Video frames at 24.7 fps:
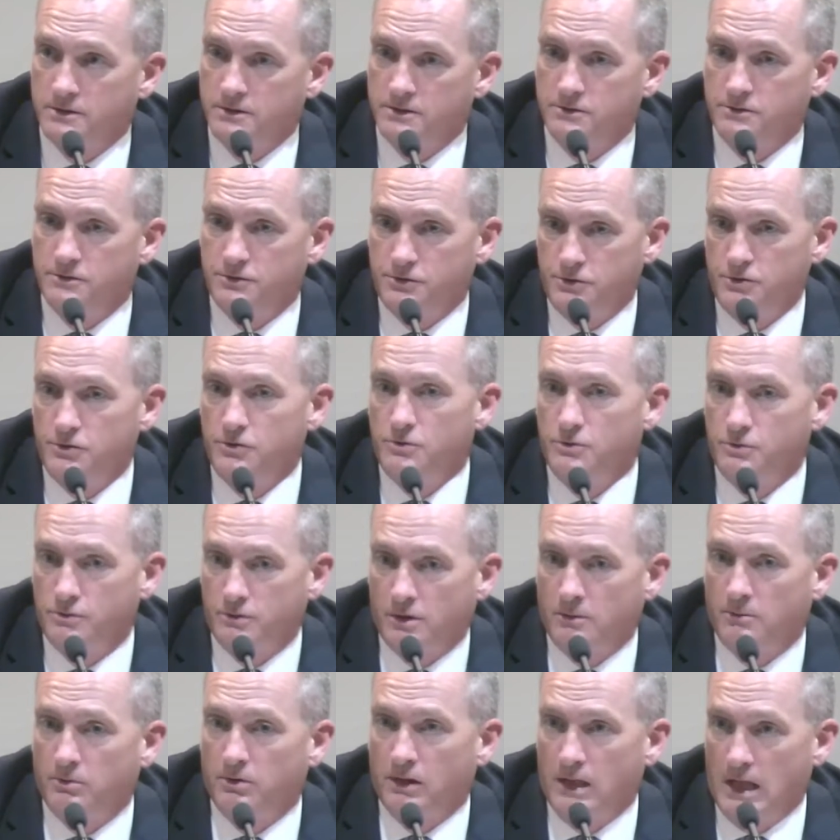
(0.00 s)
to, to
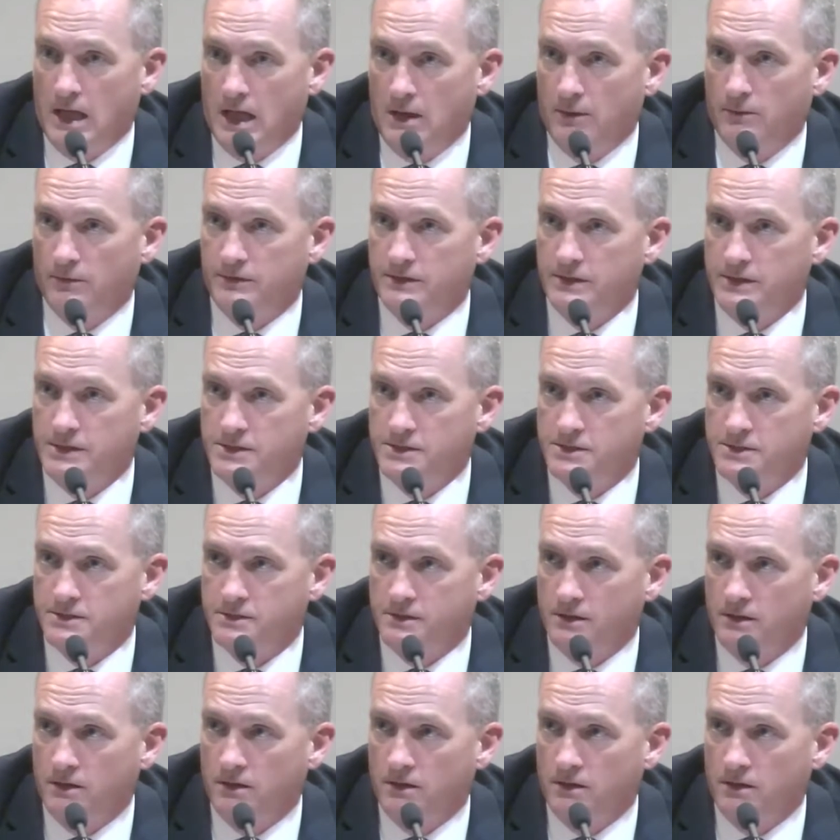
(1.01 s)
comply with these